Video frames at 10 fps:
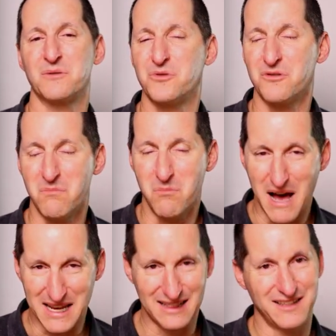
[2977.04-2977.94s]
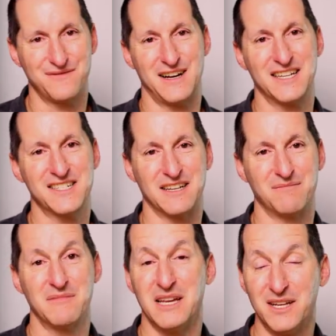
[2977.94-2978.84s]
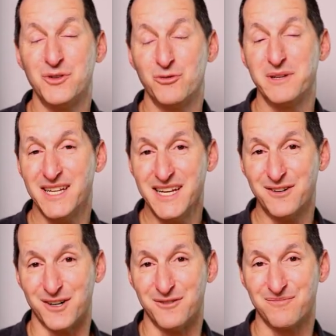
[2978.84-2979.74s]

dramatically faster, and you'll be a hero.